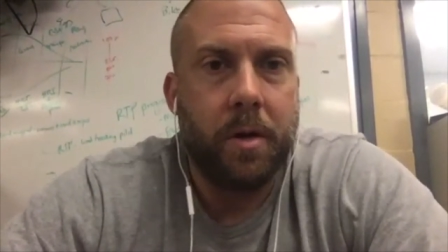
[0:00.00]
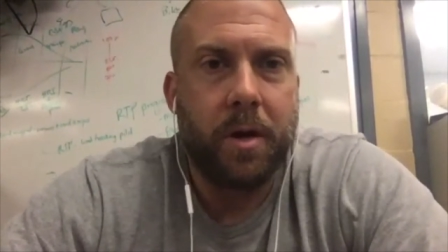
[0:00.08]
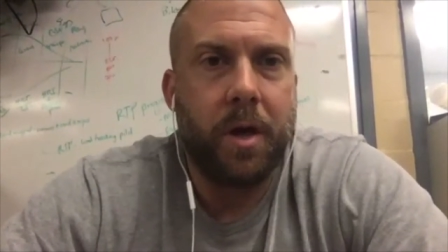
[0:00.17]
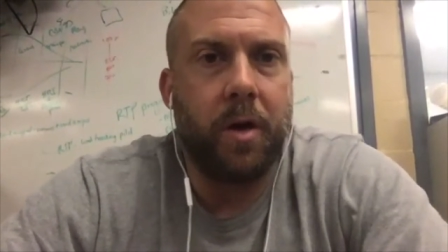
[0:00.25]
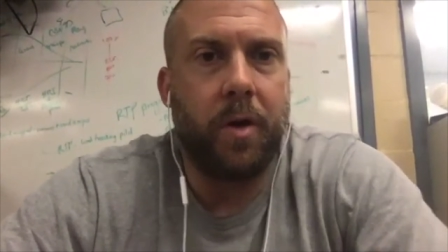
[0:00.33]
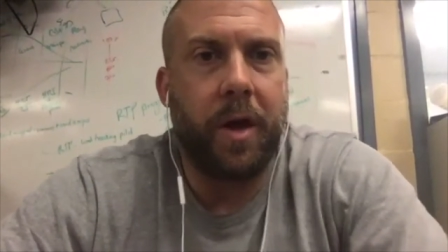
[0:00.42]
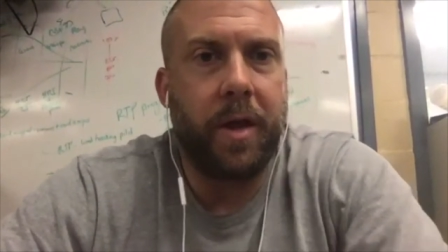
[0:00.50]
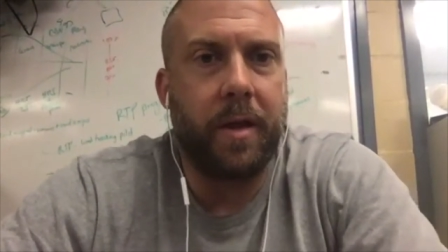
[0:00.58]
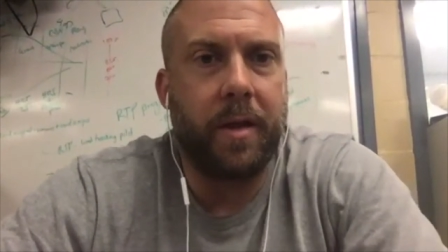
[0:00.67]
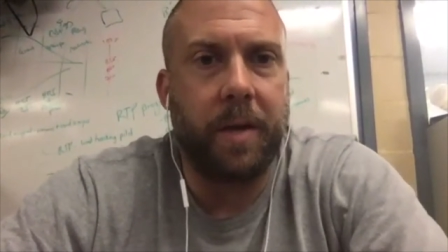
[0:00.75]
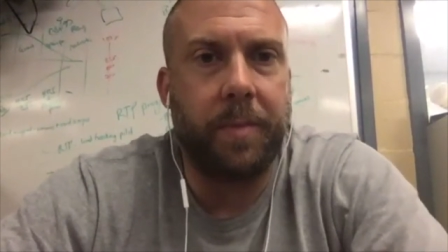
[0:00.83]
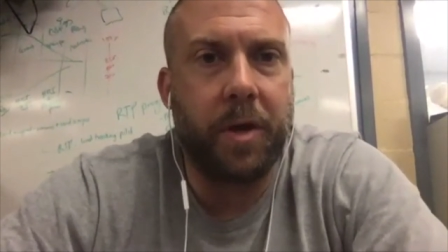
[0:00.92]
you know, that
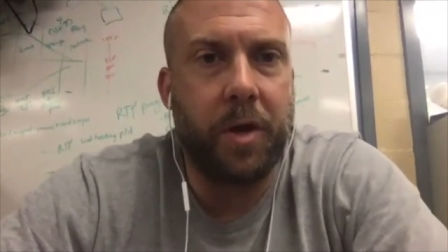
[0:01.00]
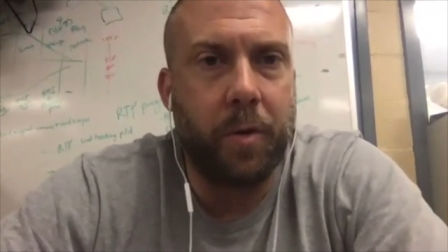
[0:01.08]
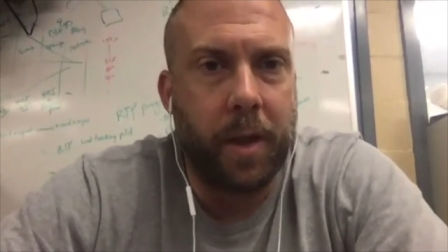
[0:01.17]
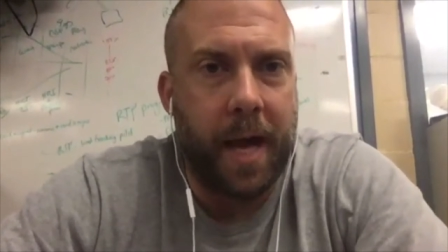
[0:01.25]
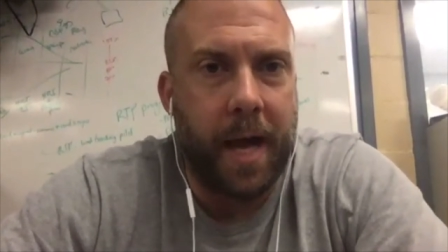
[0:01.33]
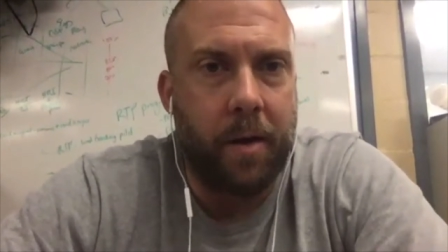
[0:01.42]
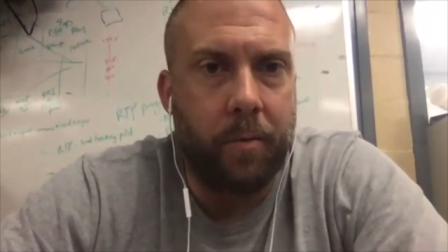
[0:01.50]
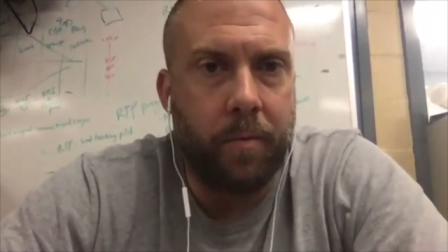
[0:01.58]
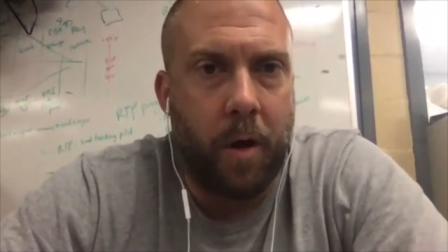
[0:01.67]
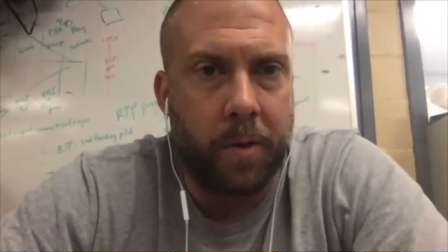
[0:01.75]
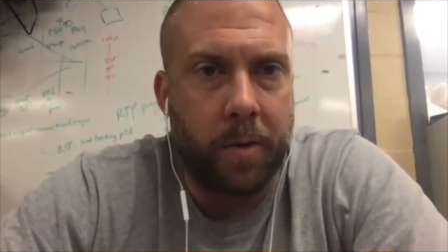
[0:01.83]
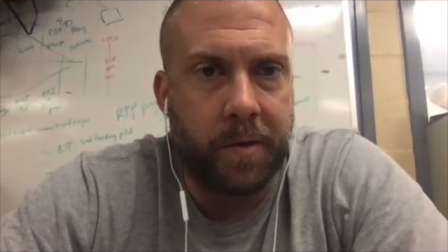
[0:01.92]
it's something you allow
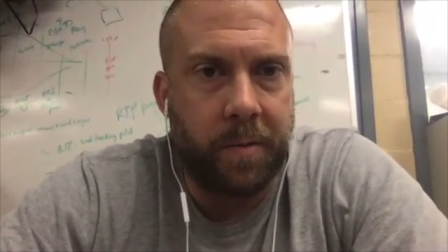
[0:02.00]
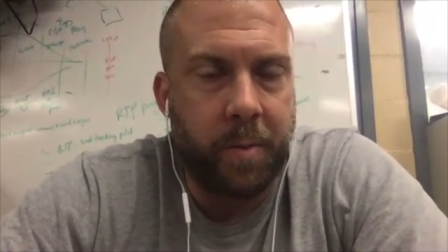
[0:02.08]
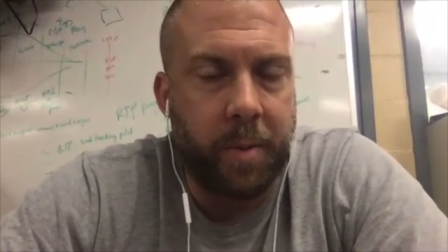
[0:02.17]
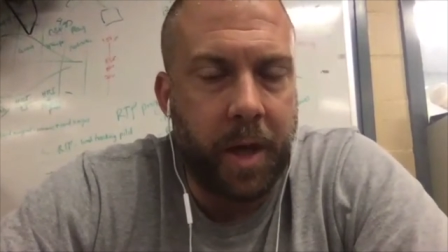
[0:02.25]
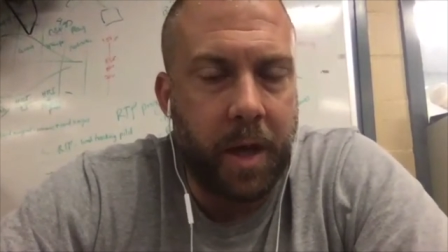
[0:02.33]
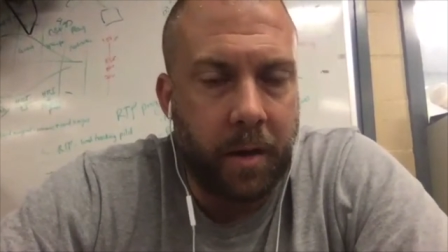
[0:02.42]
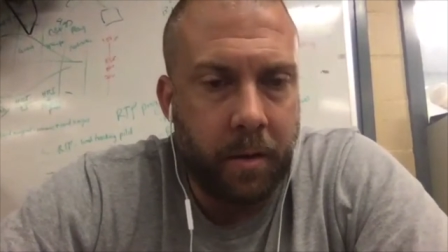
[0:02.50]
almost from the beginning?